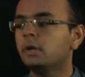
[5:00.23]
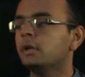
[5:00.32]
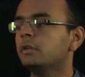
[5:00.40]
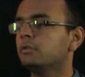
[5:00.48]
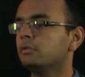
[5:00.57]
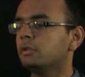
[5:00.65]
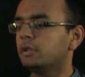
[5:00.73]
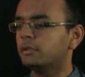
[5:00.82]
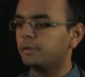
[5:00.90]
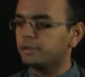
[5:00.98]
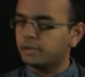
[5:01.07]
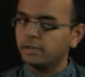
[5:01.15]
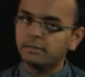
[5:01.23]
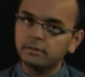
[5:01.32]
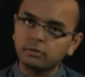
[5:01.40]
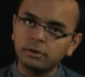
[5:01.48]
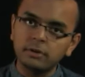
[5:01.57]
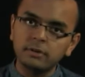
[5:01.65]
So this function is
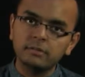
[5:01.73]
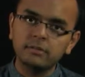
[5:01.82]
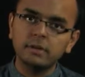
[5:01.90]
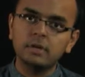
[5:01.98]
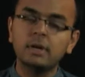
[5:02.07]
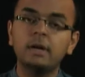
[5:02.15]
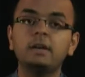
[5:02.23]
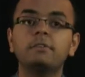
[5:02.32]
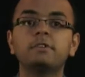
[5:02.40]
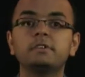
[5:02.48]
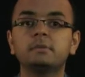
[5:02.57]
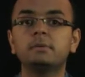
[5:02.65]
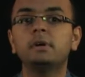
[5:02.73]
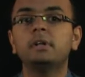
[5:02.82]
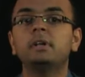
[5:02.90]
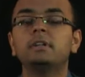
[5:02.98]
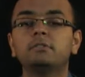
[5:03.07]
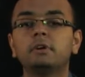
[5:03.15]
discontinuous here, and differentiability
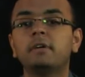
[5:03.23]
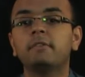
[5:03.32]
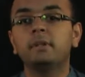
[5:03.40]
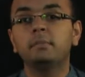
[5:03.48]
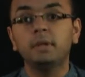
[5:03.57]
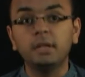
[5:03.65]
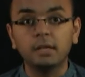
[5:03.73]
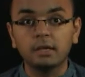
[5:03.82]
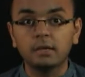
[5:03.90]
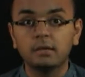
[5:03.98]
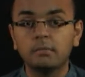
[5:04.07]
does not have any meaning here